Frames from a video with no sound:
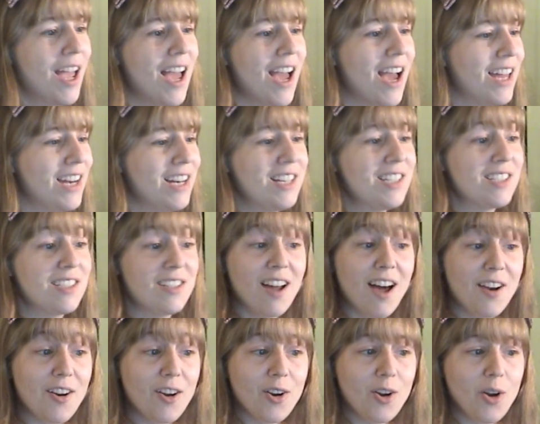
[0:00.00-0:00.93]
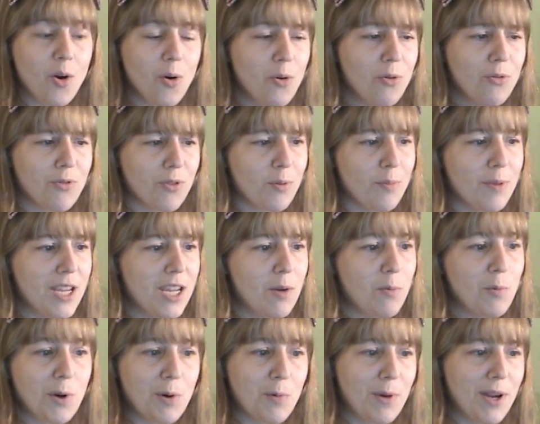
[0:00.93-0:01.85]
and it's not a goal for me,
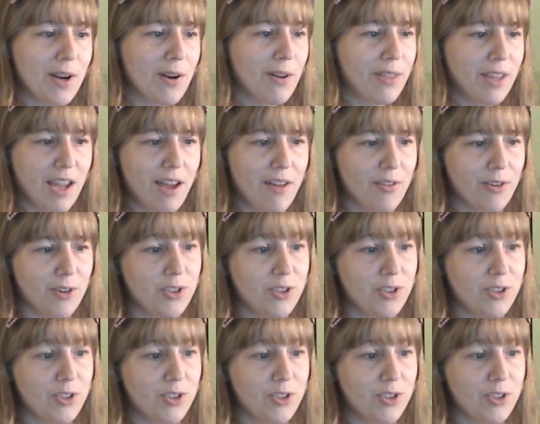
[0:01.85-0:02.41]
one way or the other,